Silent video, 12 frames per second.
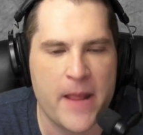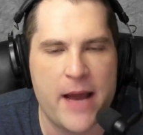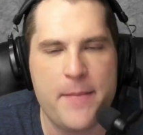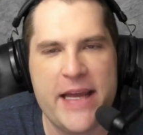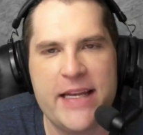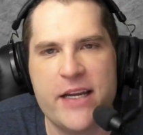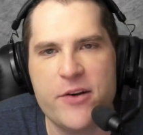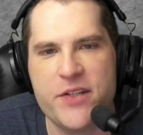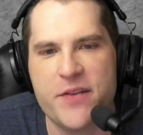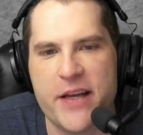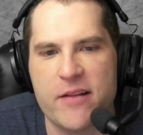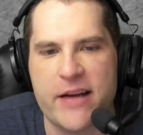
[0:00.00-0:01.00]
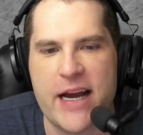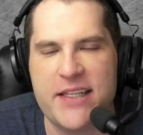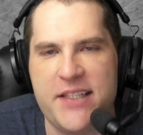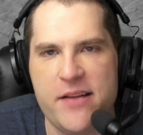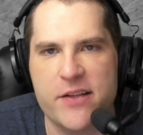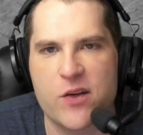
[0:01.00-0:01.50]
I mean, here's the thing. Like, I
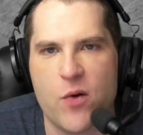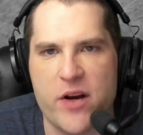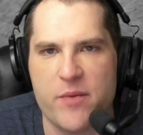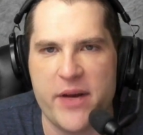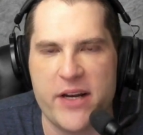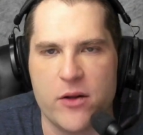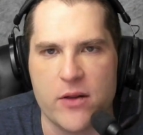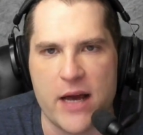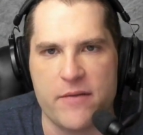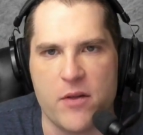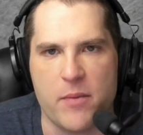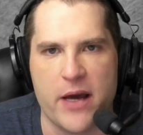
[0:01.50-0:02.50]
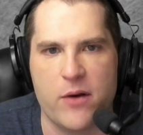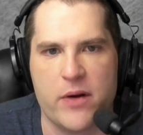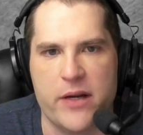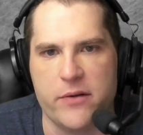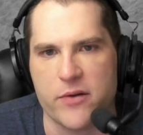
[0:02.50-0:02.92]
see this quite a bit on live on the bike when I do